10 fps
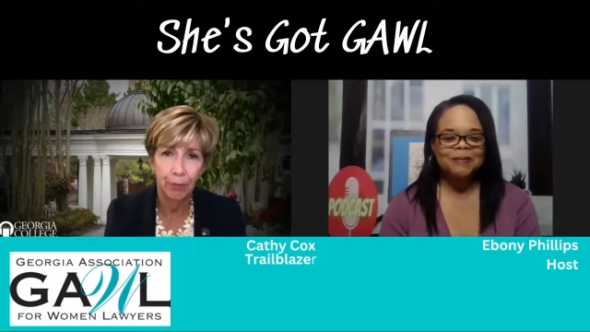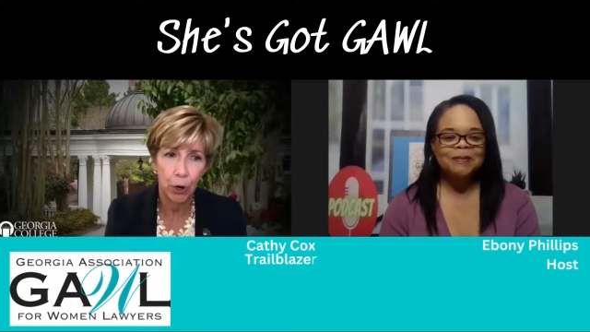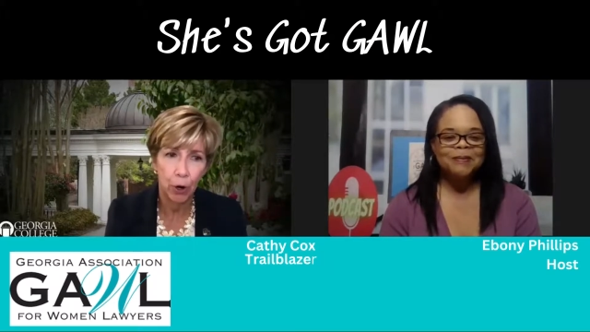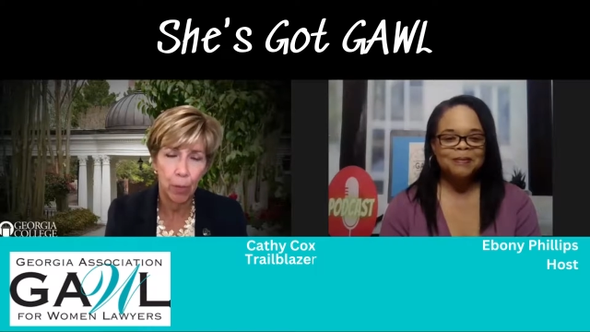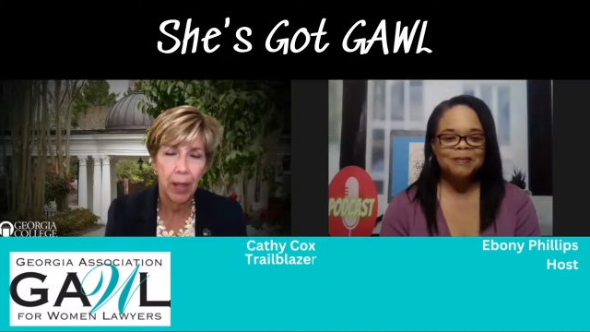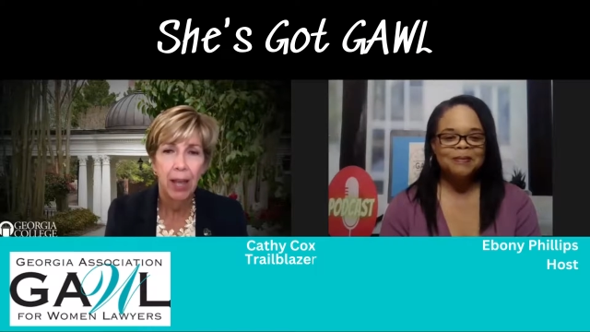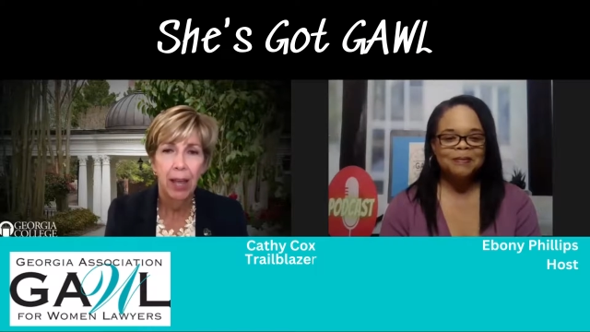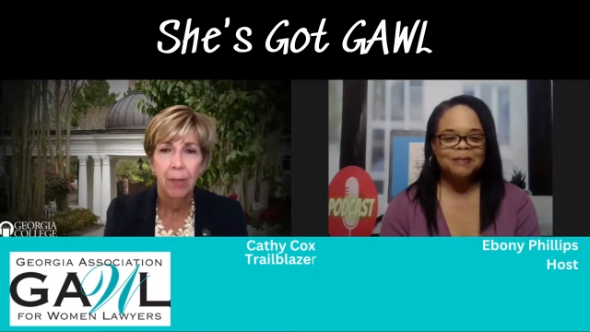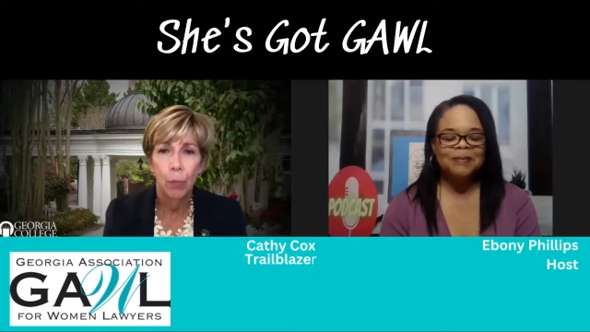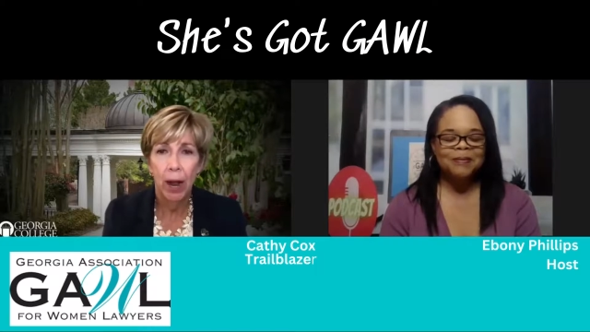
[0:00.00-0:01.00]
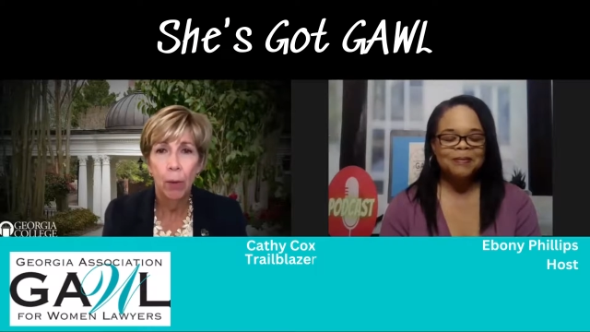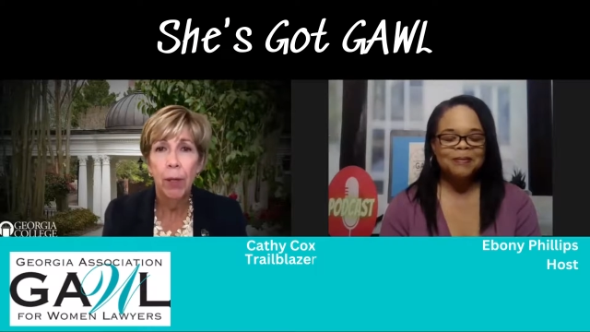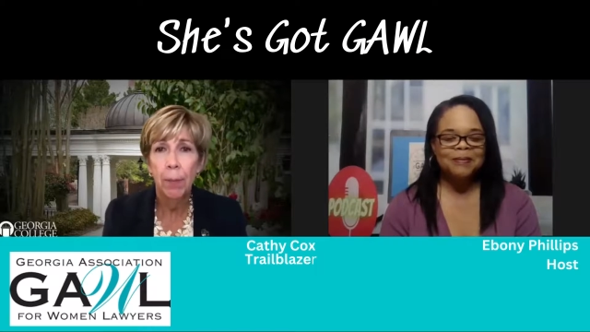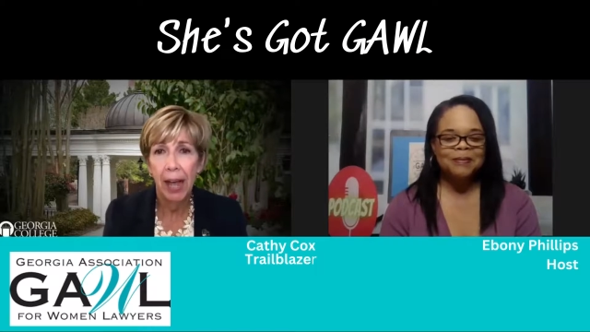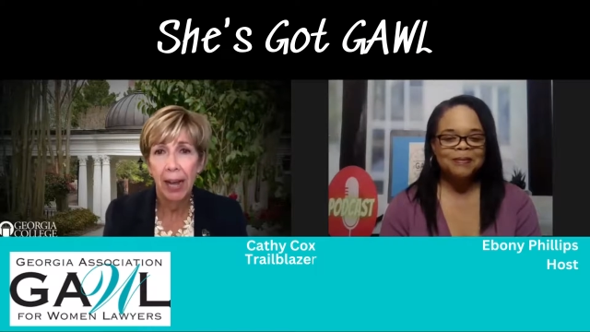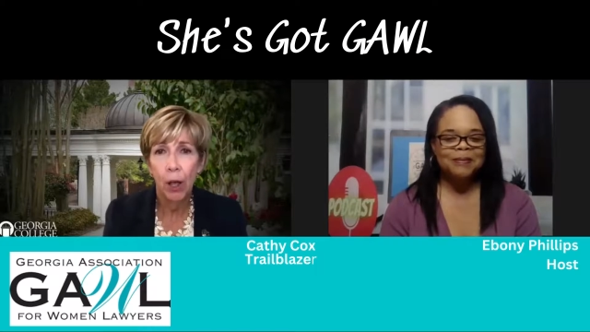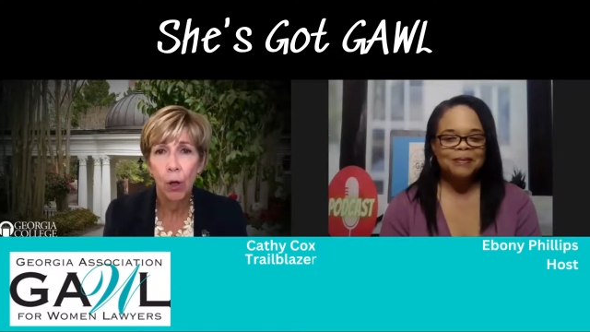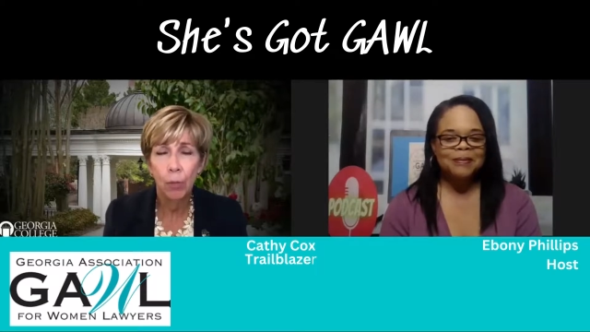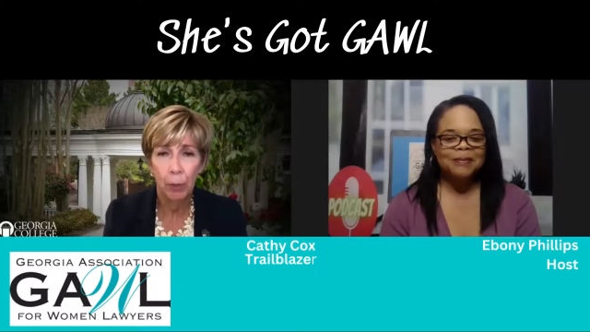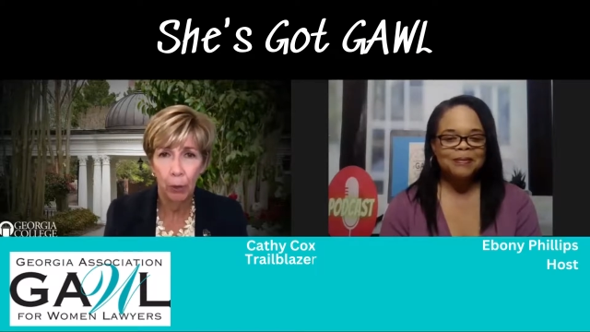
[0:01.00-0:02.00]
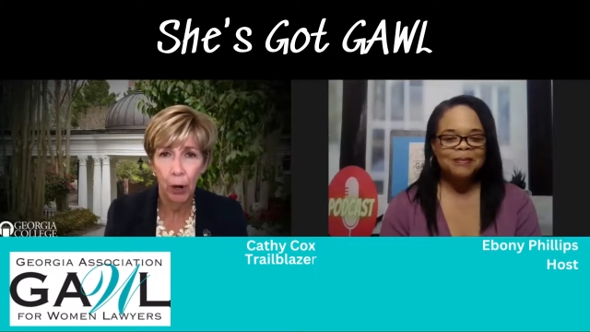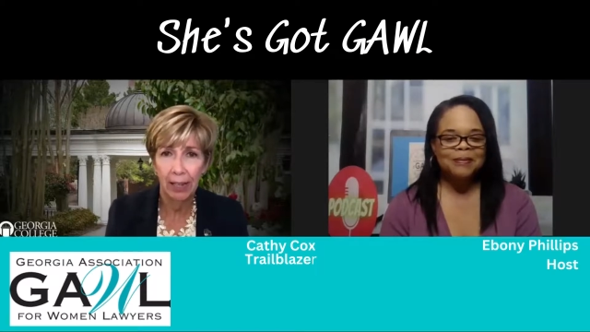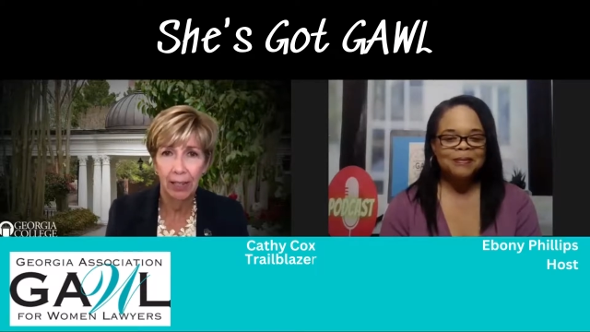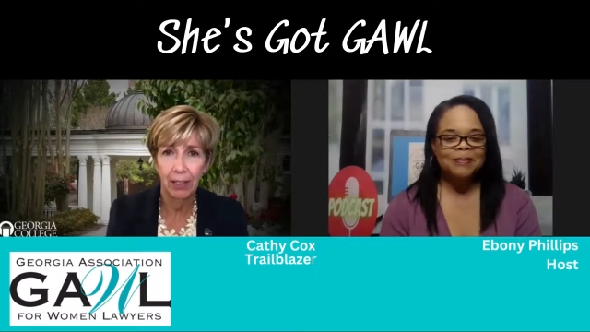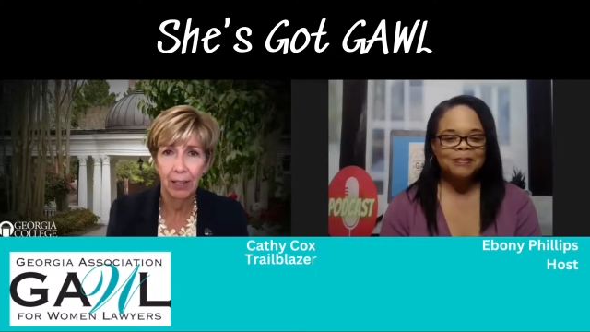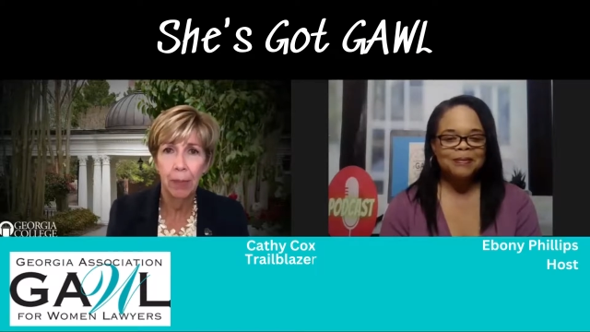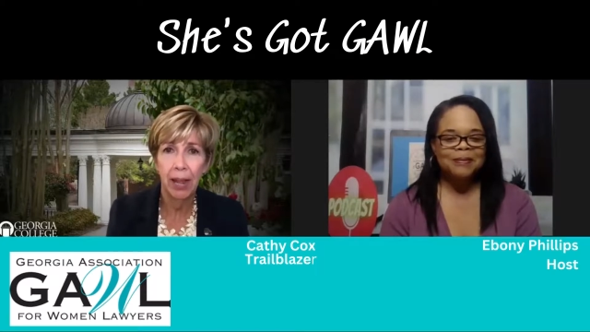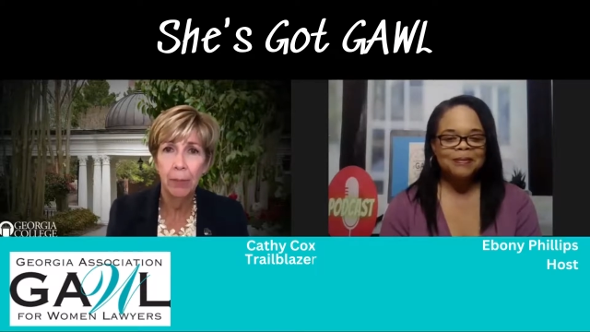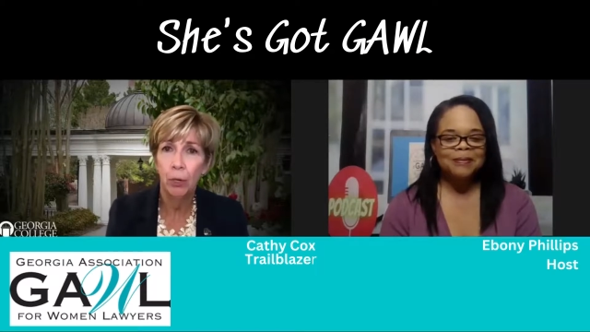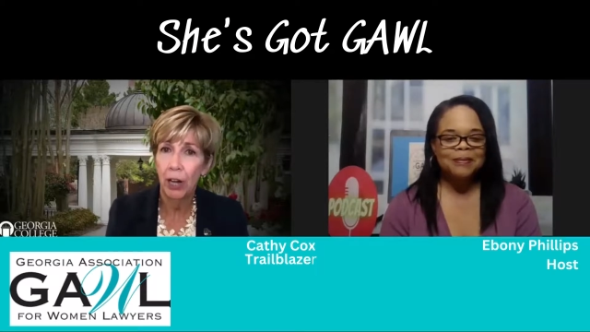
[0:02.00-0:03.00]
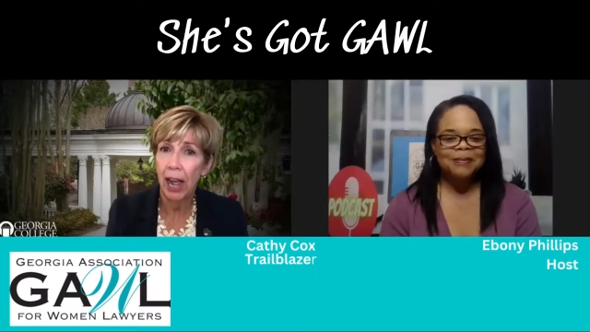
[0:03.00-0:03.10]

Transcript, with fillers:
Speaker 1: firm mm-hmm when I went back home to practice in Bainbridge,